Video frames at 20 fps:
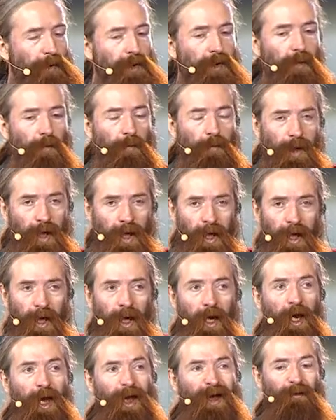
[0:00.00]
to
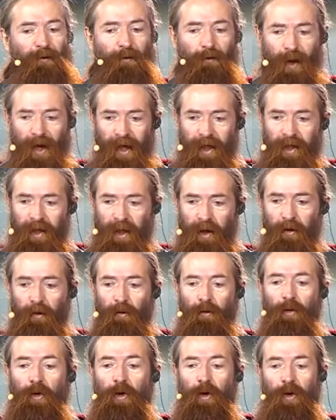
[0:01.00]
be
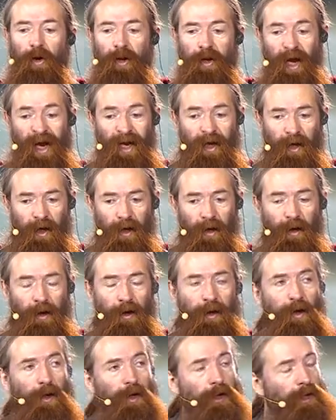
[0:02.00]
effective
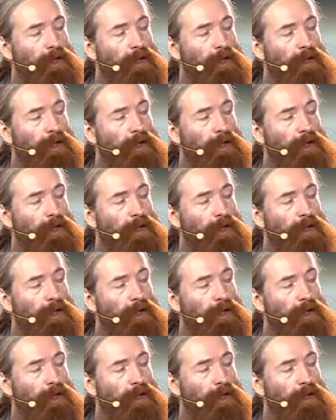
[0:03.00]
crusaders,